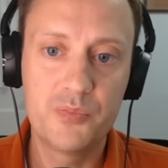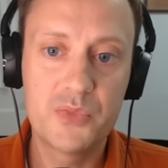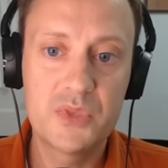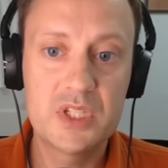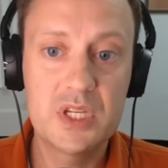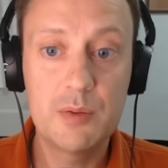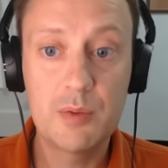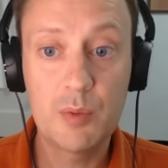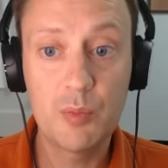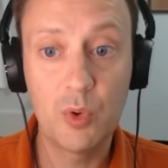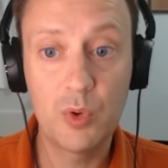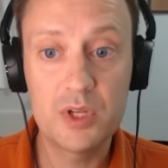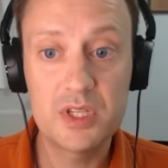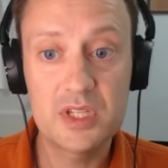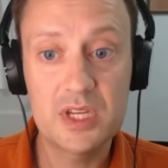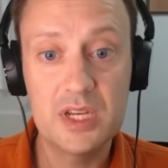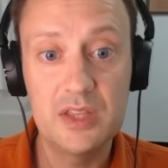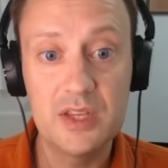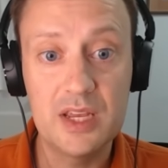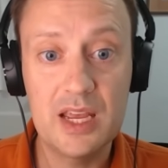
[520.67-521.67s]
tipping points
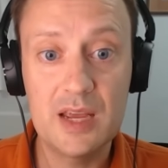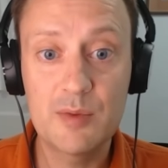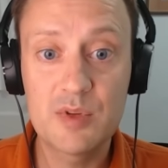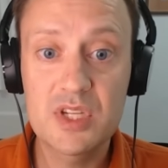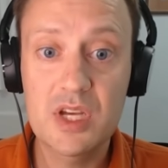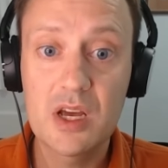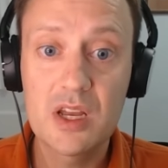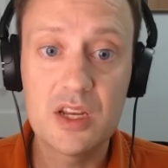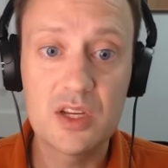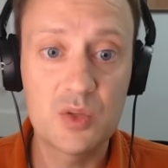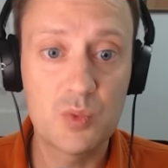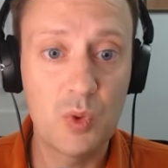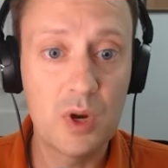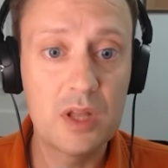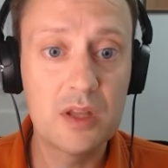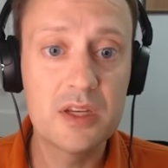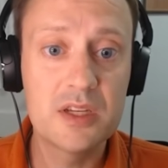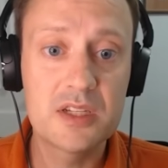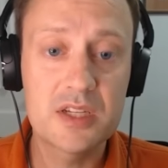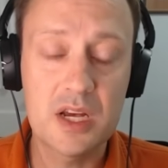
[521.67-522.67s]
in the Amazon, as
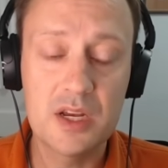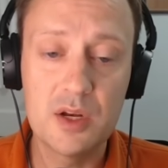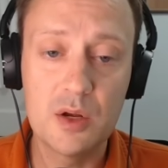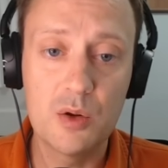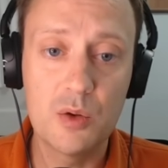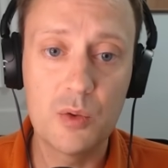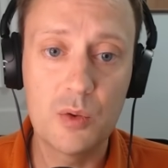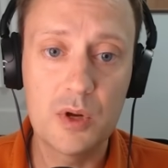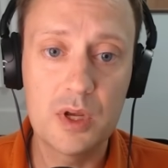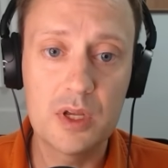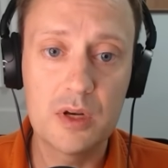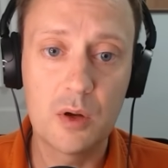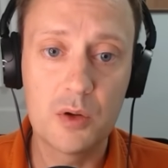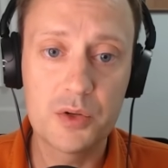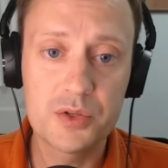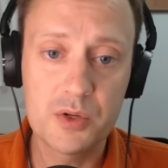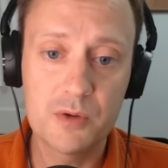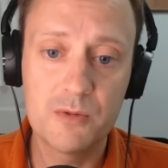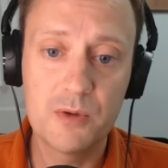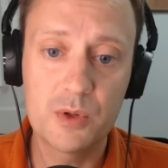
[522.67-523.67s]
well as I know it
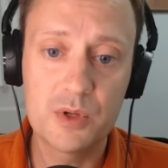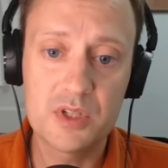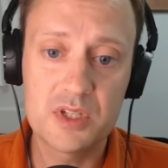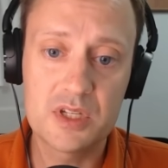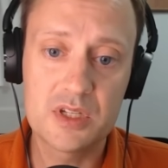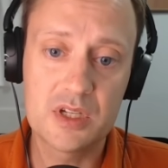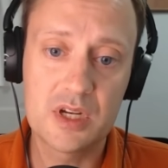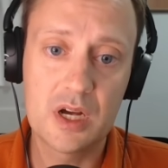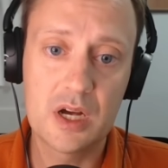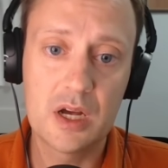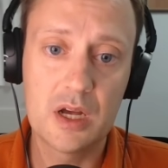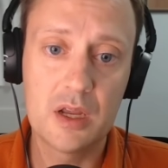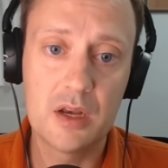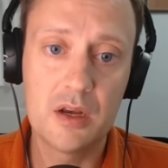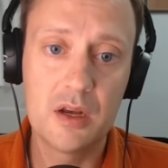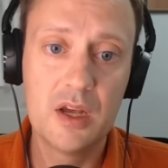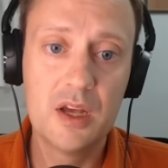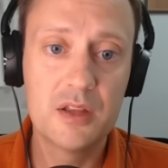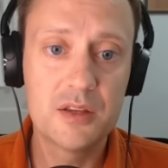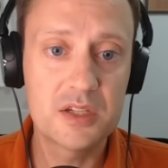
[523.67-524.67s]
also focuses
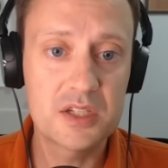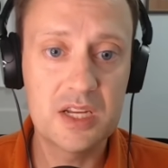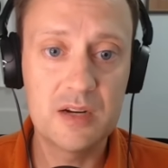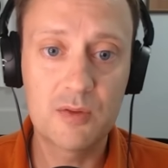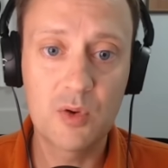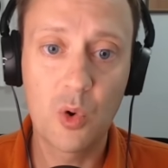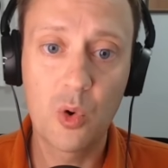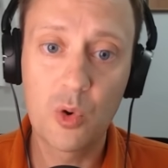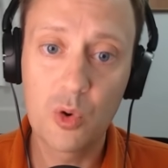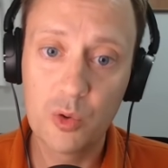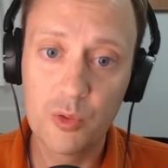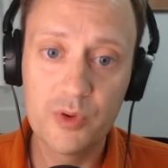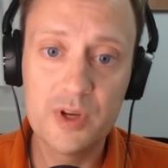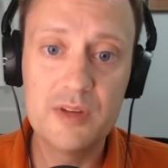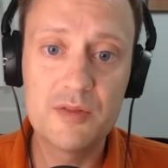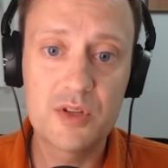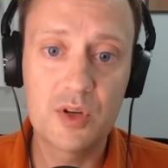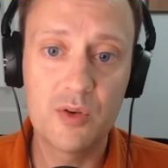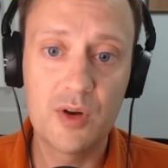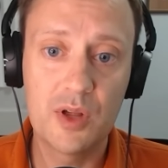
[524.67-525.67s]
on the state of coral
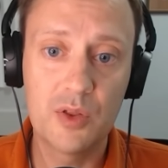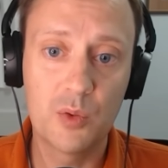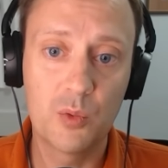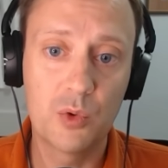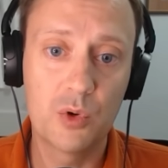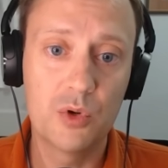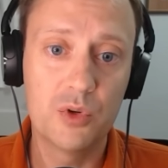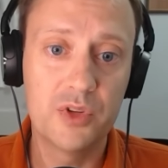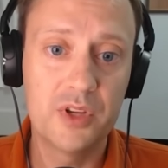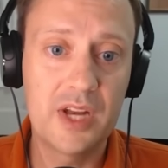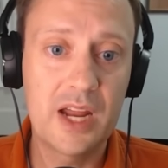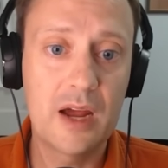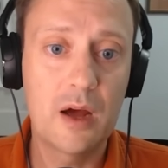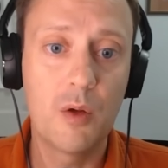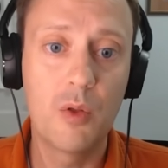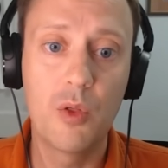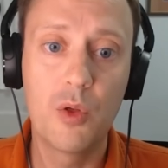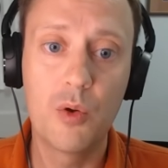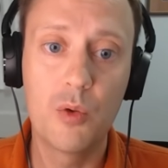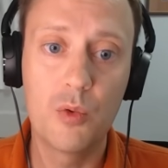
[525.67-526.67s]
reefs around the world and
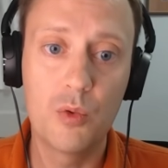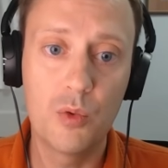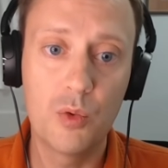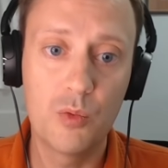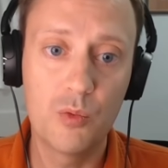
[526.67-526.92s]
how the